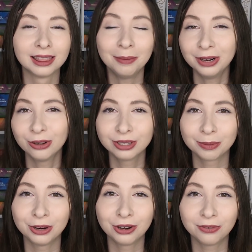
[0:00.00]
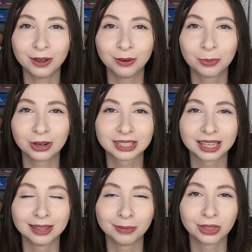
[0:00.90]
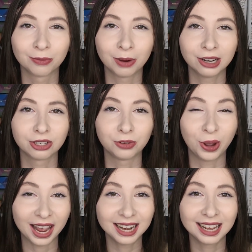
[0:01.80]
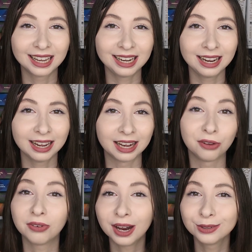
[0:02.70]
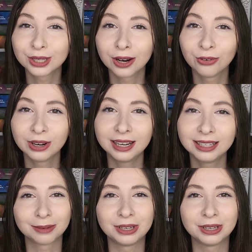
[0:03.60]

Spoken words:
Let me know some of your favorite books in the month of March if you had any 5-star reads.